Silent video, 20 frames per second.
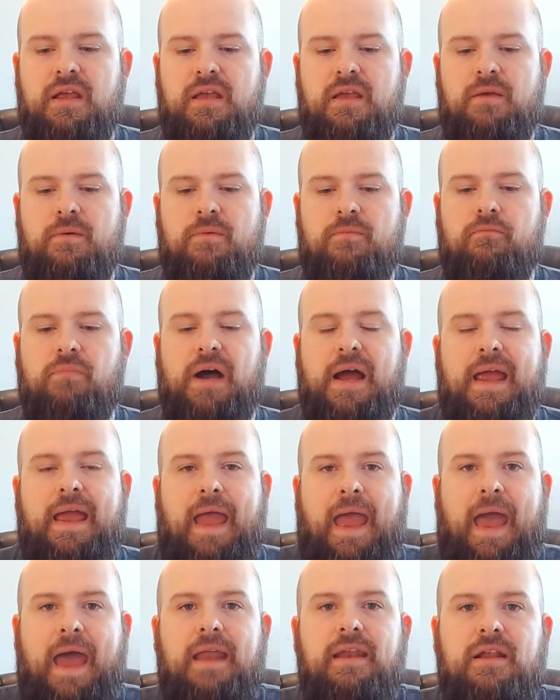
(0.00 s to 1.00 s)
by
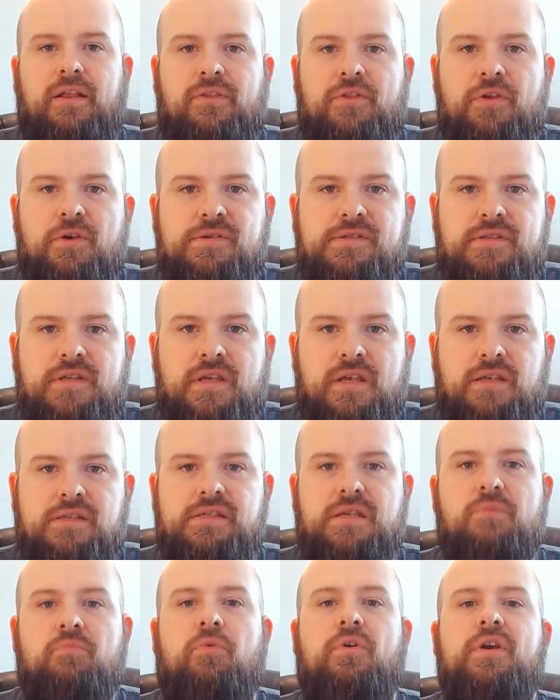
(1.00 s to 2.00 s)
adding those things,
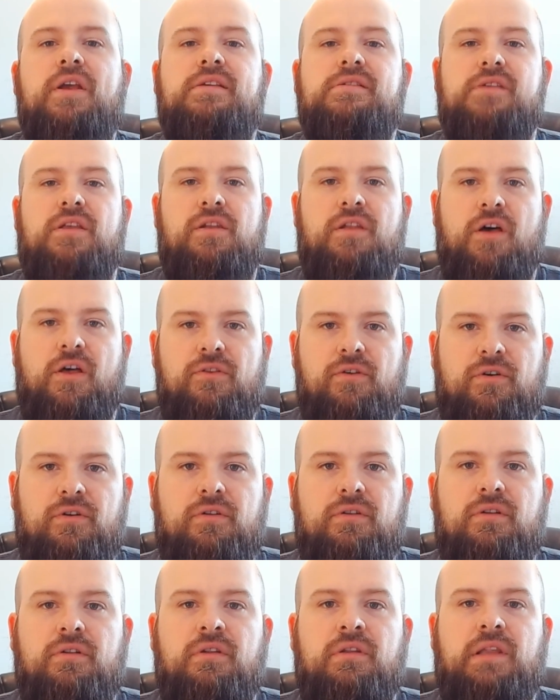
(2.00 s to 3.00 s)
it brings another
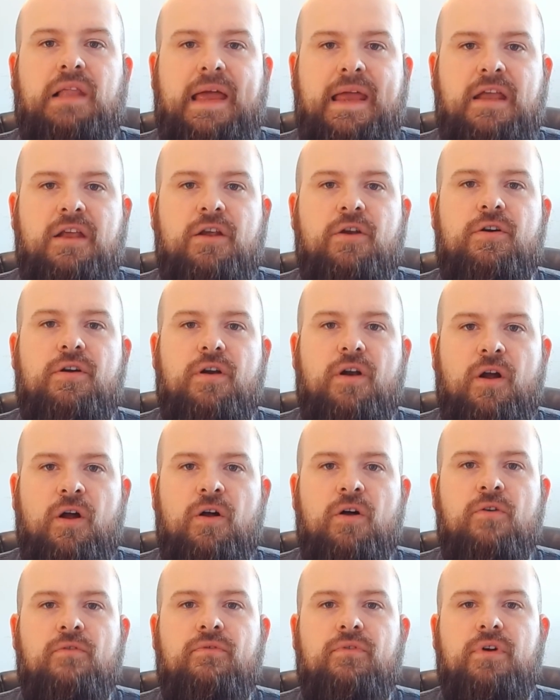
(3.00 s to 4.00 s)
layer
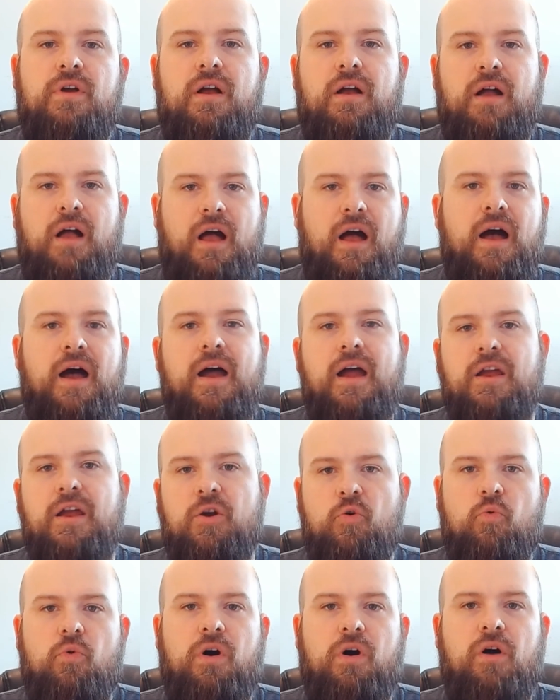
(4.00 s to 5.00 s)
of high
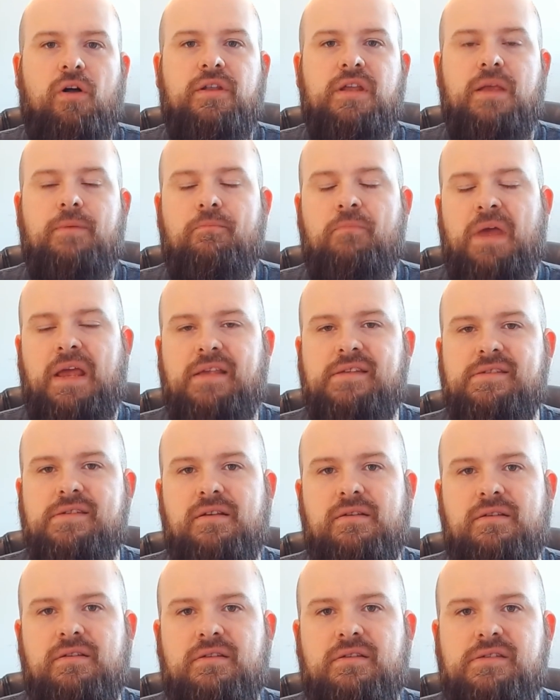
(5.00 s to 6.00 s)
quality, makes it
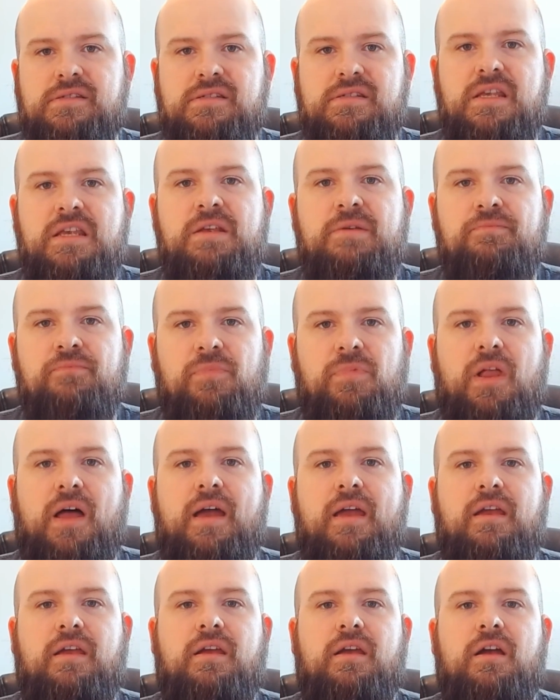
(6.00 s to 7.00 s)
seem
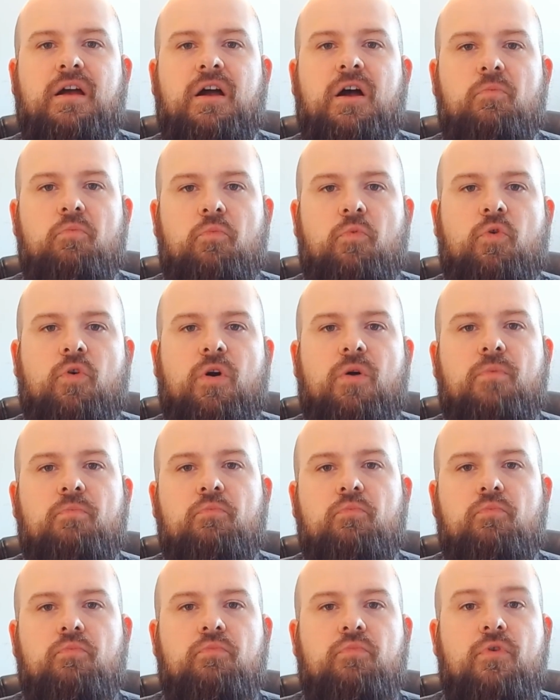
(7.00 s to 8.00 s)
like a more
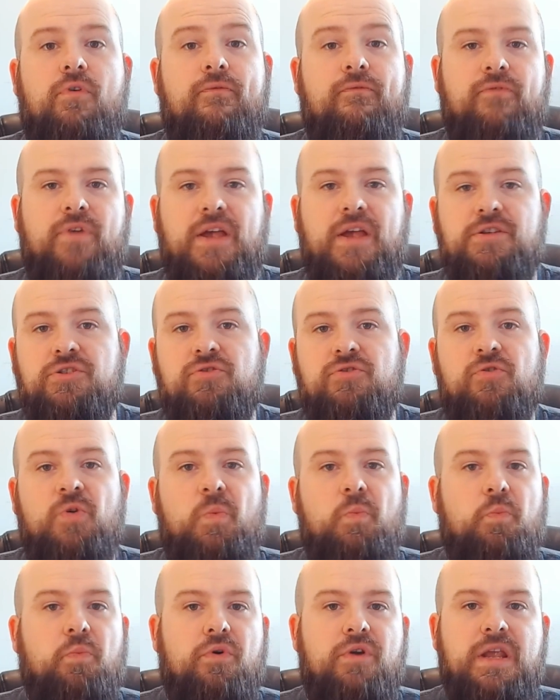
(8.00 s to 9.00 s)
professional
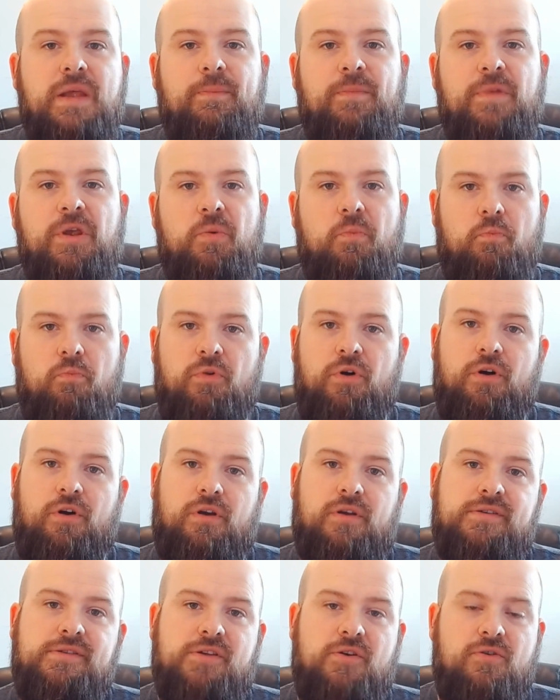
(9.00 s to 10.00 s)
premium book.
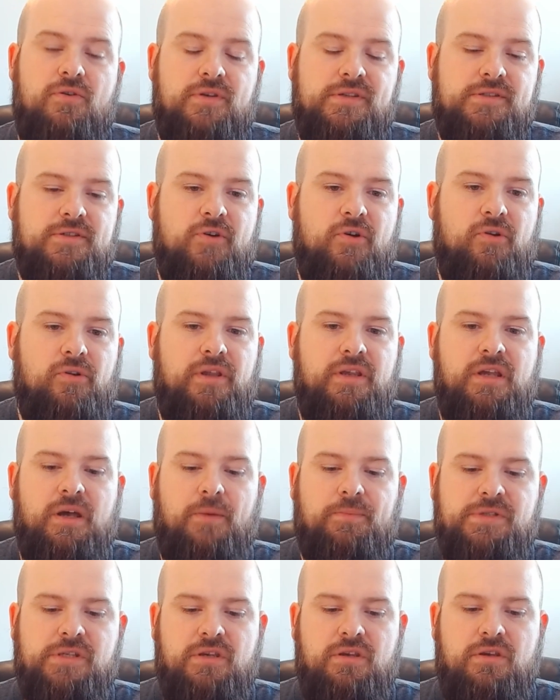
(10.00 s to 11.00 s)
So it's totally up
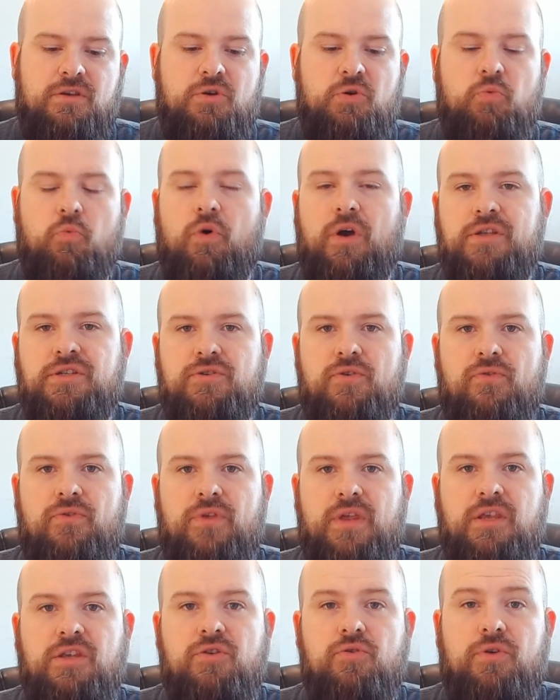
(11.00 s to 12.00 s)
to you what you
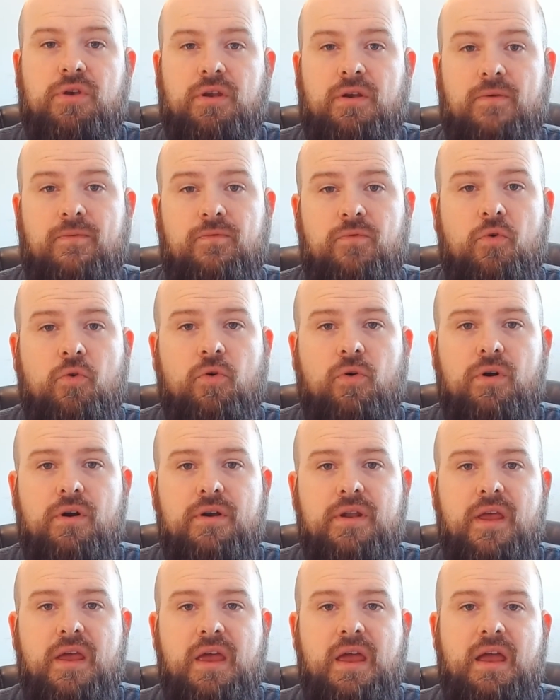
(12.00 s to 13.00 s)
think you can afford
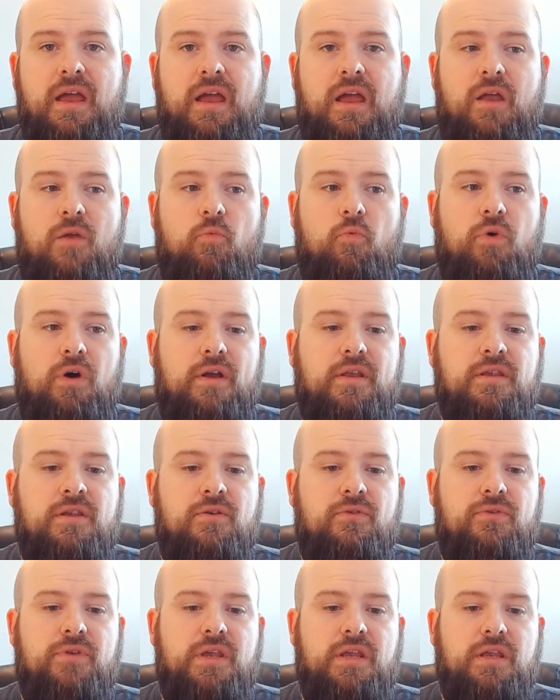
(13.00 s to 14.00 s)
and what you
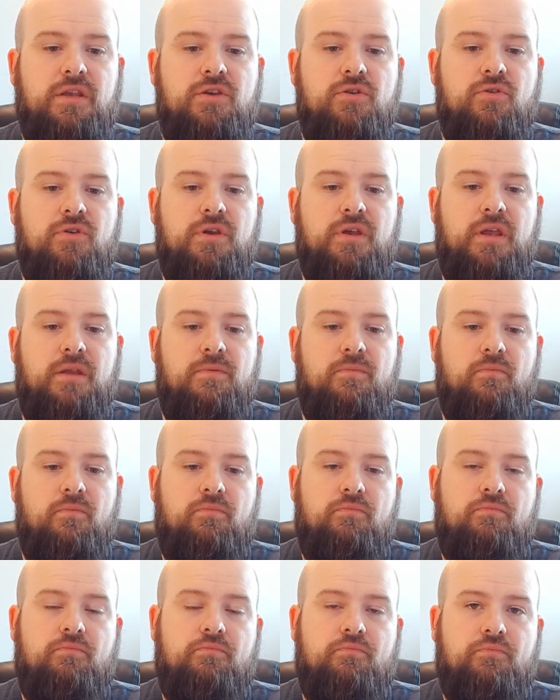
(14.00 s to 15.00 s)
think you can
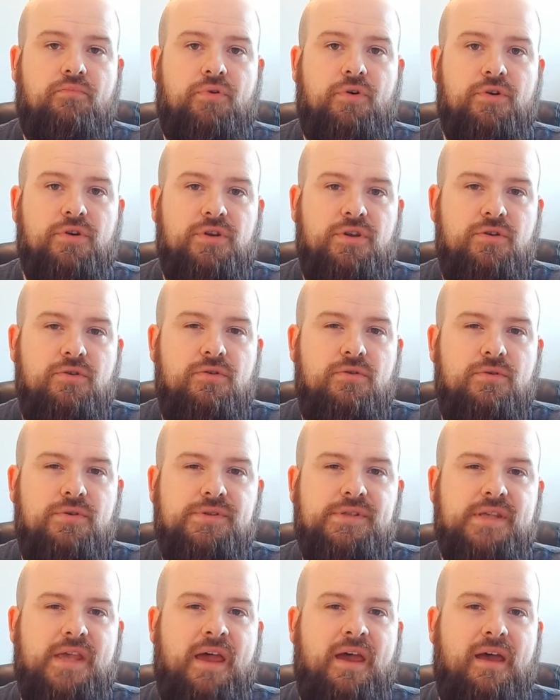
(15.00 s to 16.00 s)
produce
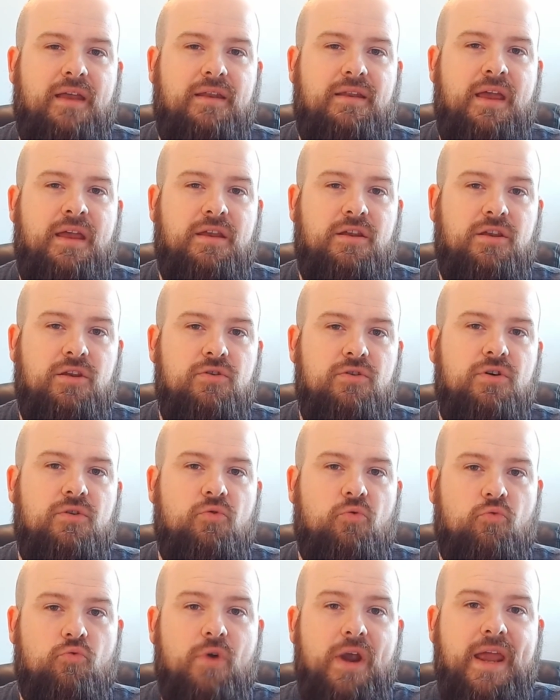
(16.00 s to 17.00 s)
at a good
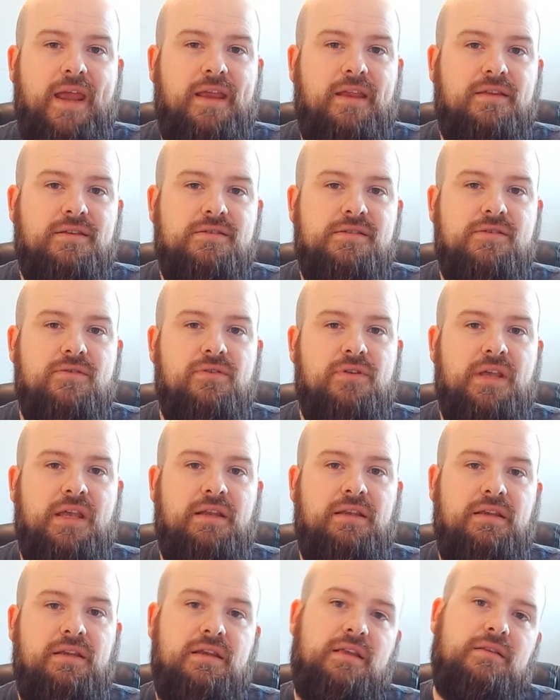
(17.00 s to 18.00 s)
rate to then
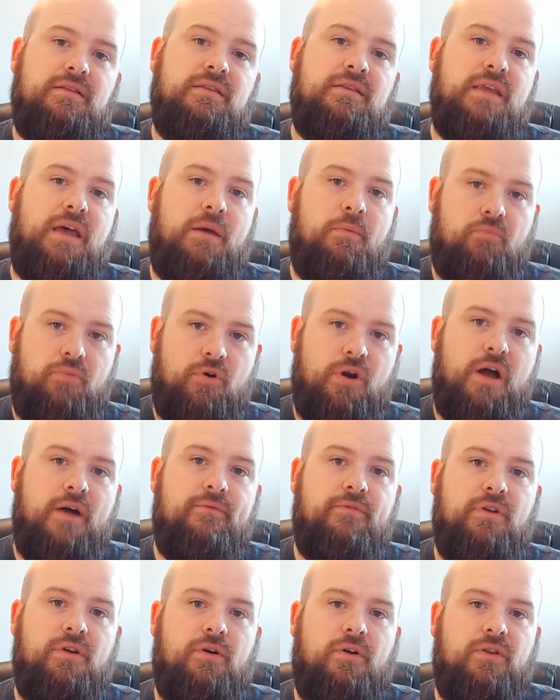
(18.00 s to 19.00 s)
get that
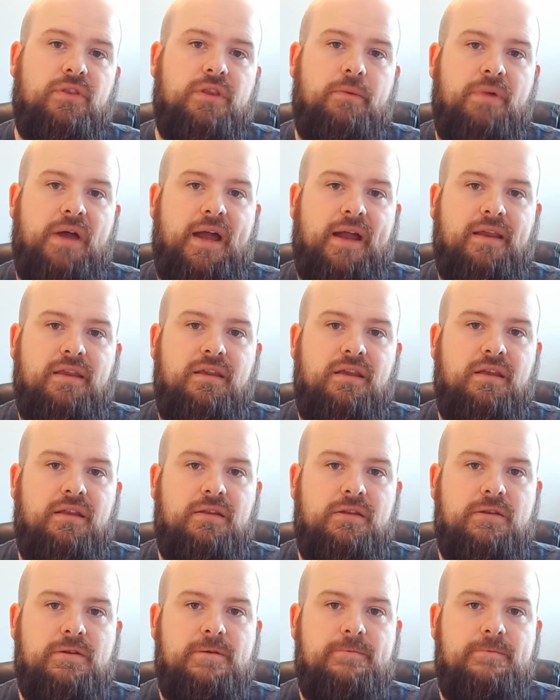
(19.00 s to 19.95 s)
profit on the back end.